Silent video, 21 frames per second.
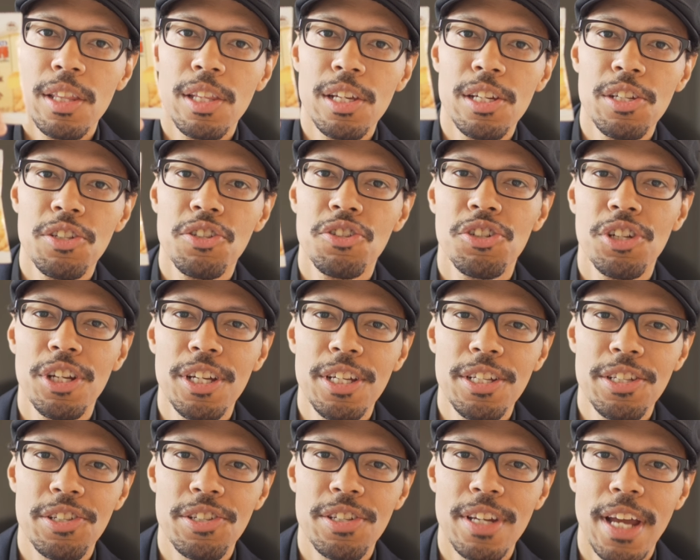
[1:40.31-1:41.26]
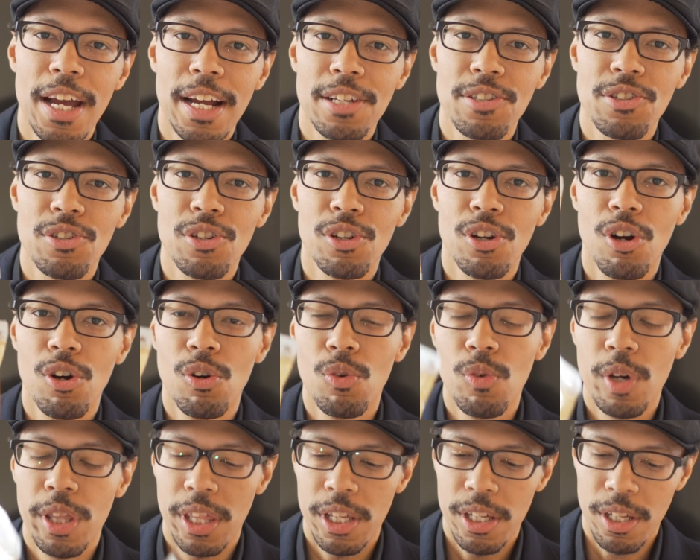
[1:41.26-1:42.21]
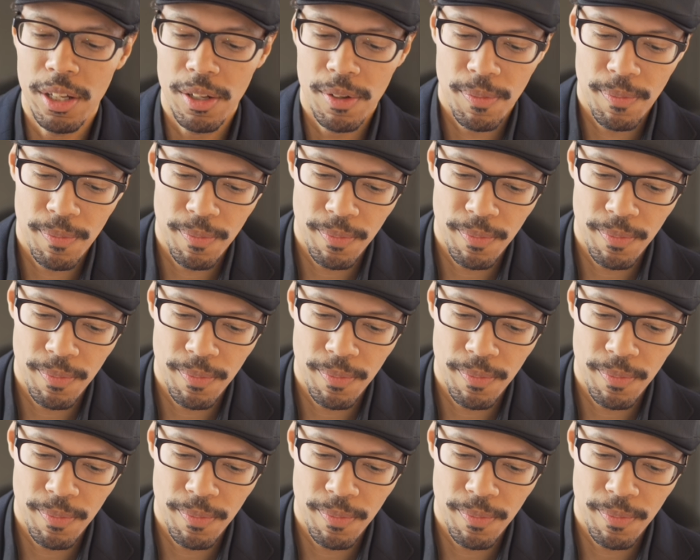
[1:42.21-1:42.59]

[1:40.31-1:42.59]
these cheese snacks to go with it.